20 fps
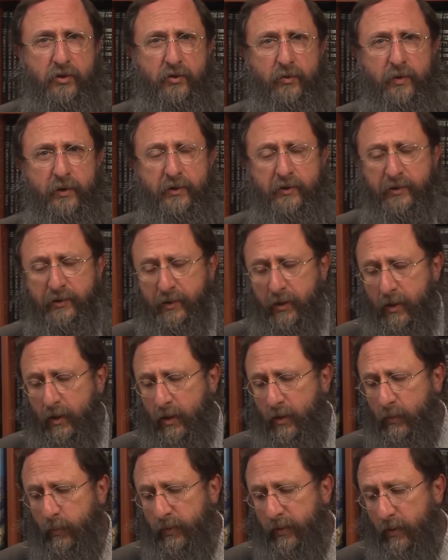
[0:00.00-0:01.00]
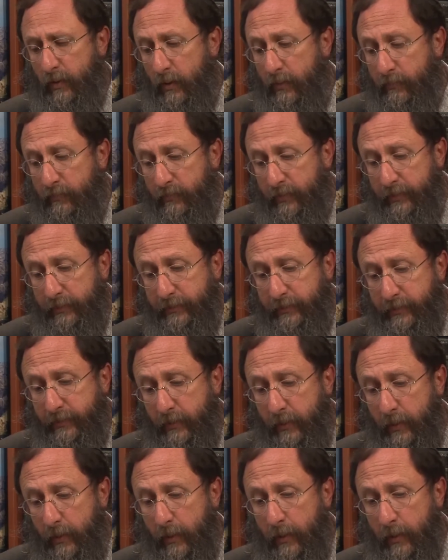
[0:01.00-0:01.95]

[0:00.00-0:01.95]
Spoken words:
to us with the offerings.